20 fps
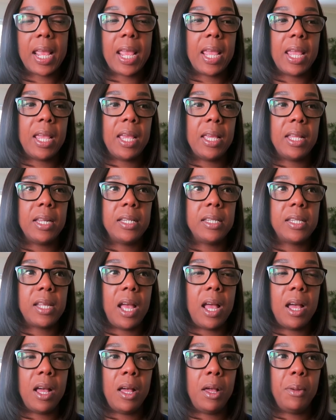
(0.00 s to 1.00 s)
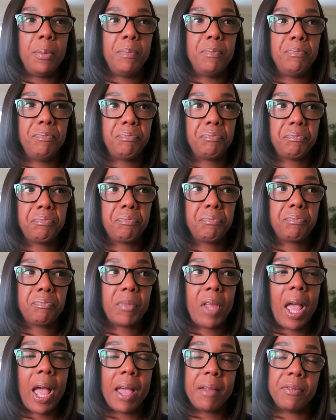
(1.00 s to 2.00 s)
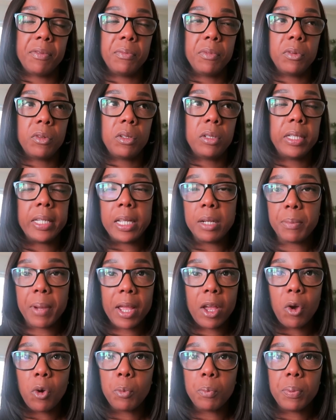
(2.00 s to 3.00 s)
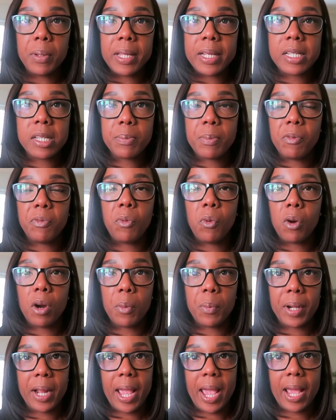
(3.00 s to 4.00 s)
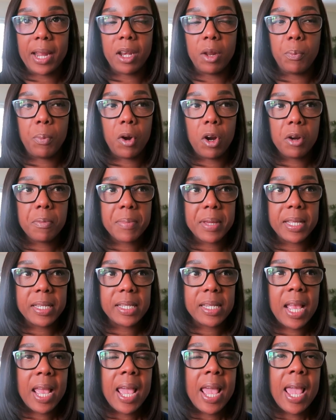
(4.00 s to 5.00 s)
and I've cleaned my own place before when I had an apartment.